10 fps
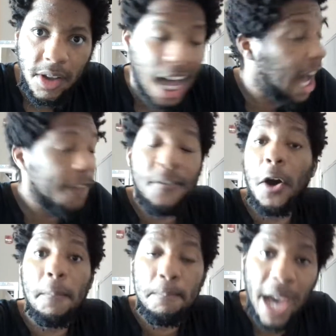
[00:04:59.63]
I
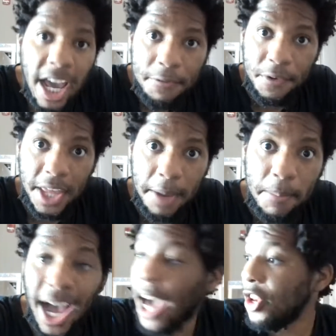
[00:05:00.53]
felt bad for that
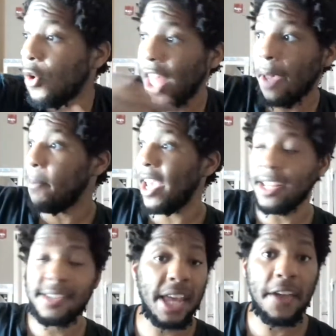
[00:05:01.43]
man. I know that man
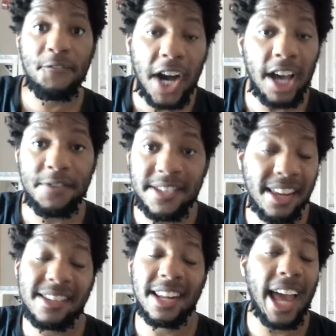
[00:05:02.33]
is like
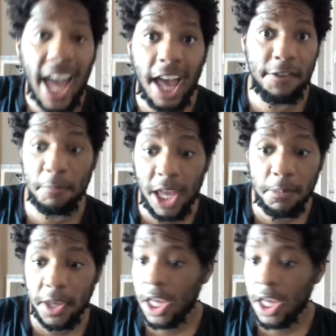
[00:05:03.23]
5'6.5" maybe,